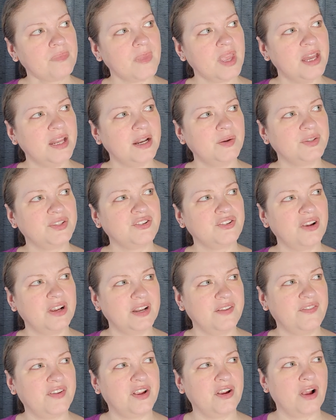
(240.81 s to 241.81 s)
and I was trying
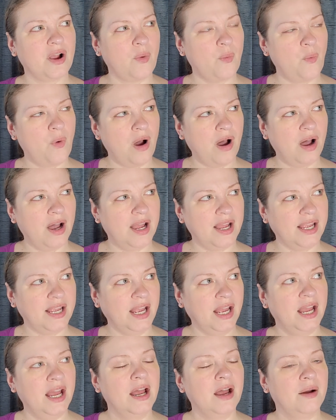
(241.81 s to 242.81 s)
to figure out why,
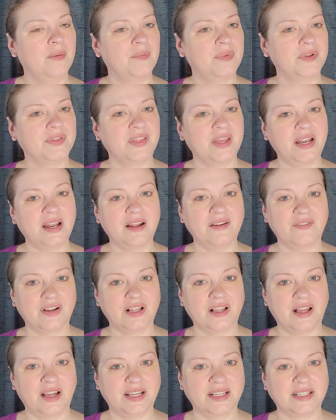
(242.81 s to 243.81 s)
but then I
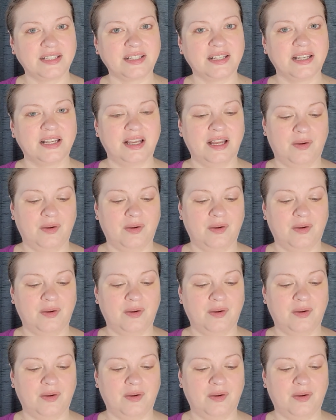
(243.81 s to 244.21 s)
realized